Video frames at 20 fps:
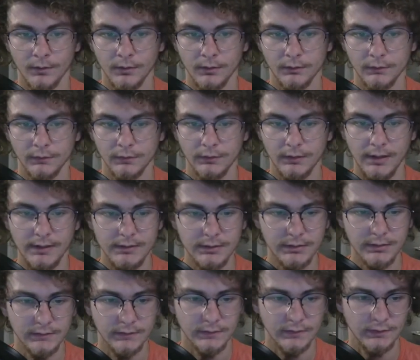So now you
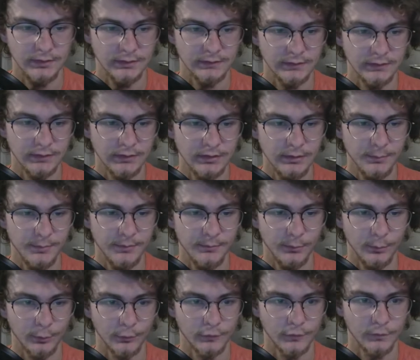can see it's a little bit
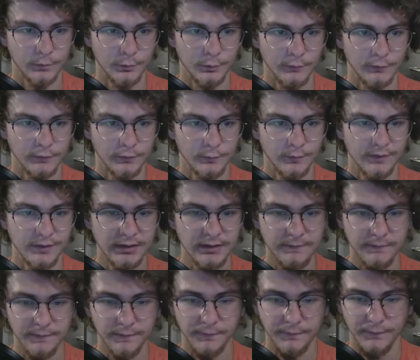more smooth. So if we hit
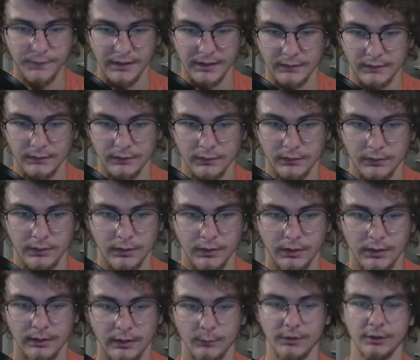fit
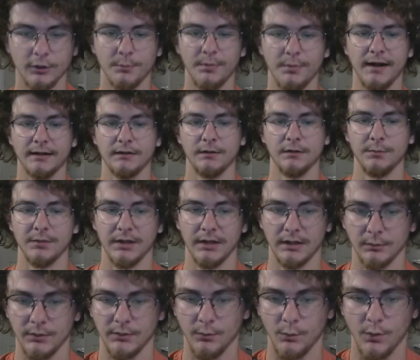and we go back to the beginning,
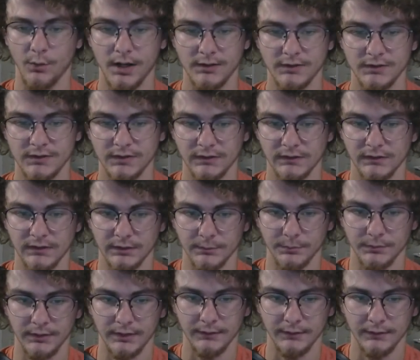we watch this thing play